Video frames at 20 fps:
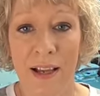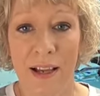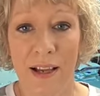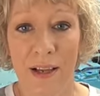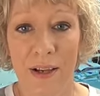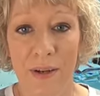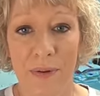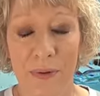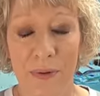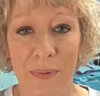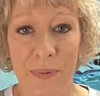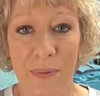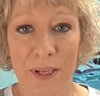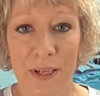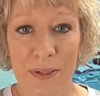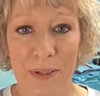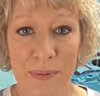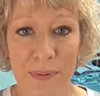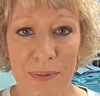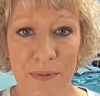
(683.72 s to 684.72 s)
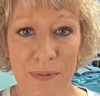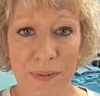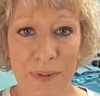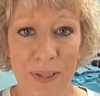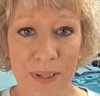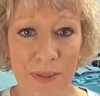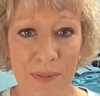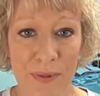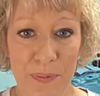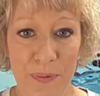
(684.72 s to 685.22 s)
with my husband for
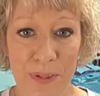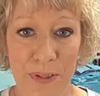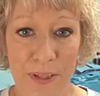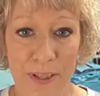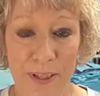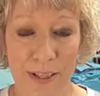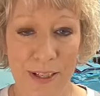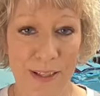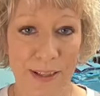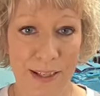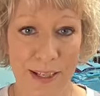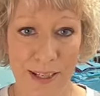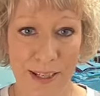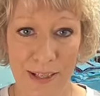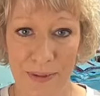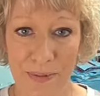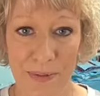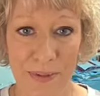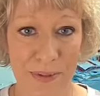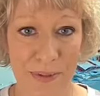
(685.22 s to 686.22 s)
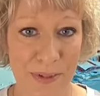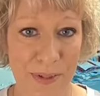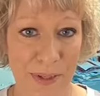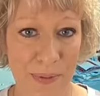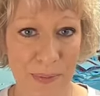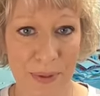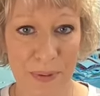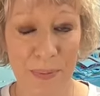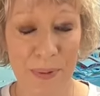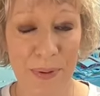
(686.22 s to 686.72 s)
his work, and then if you saw
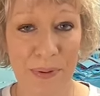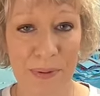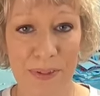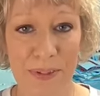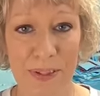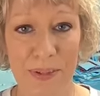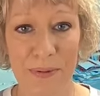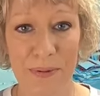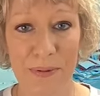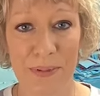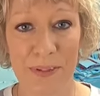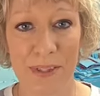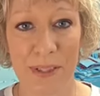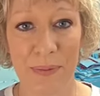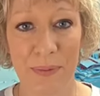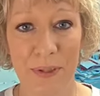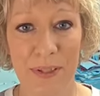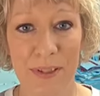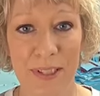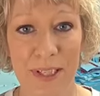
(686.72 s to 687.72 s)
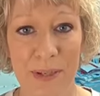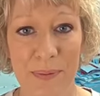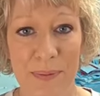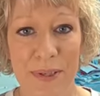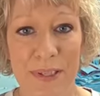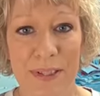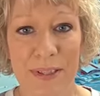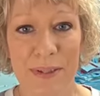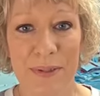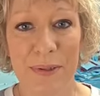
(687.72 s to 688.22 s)
my post, I was able to take my
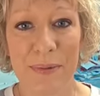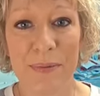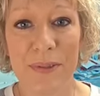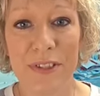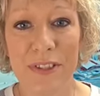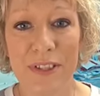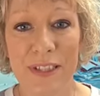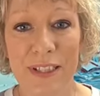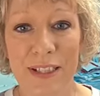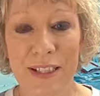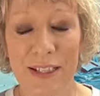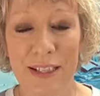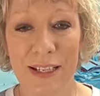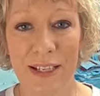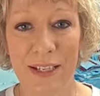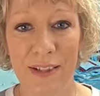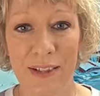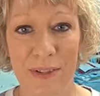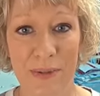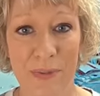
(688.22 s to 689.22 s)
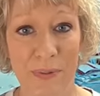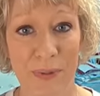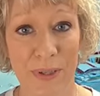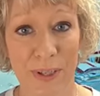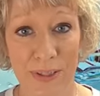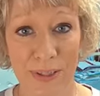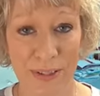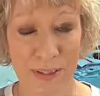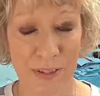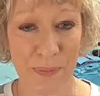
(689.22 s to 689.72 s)
sewing machine and just work
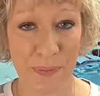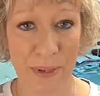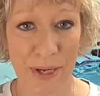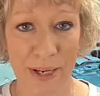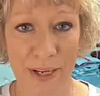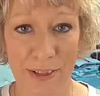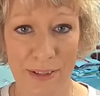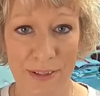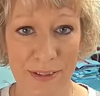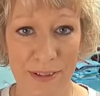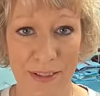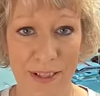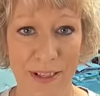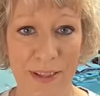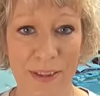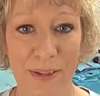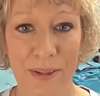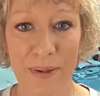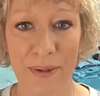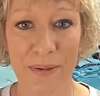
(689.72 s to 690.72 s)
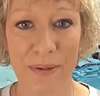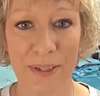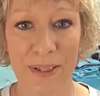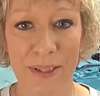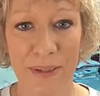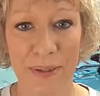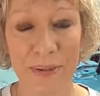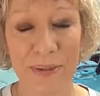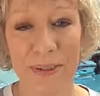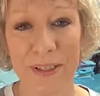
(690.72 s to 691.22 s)
on these bags at the
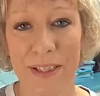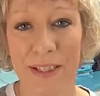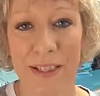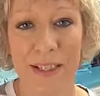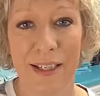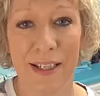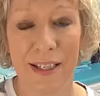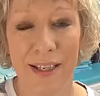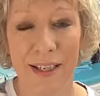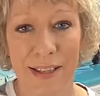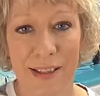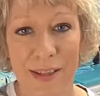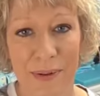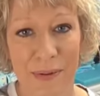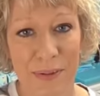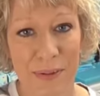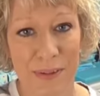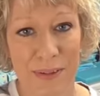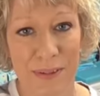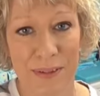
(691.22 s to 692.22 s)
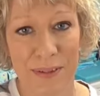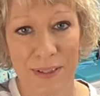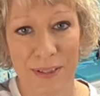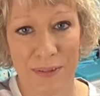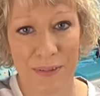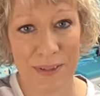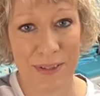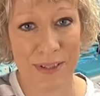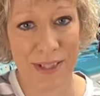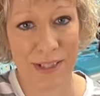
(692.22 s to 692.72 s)
hotel, and it was
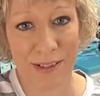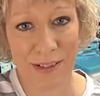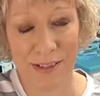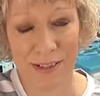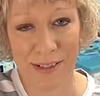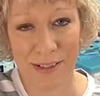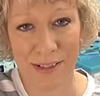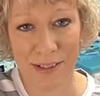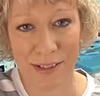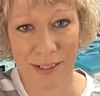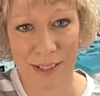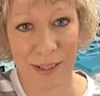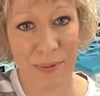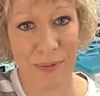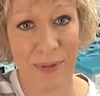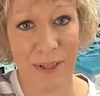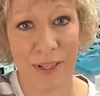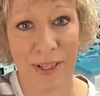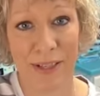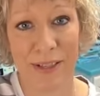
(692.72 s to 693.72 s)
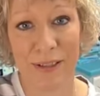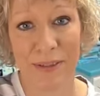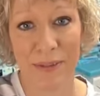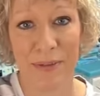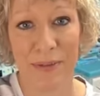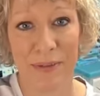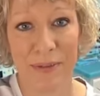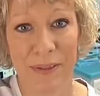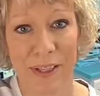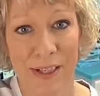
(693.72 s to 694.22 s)
nice to get away. It
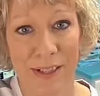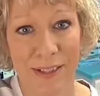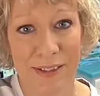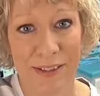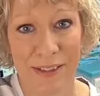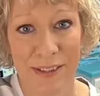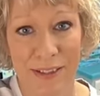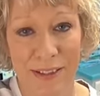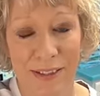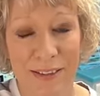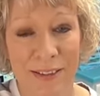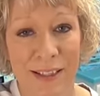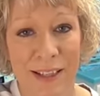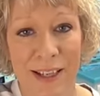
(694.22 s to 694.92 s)
was relaxing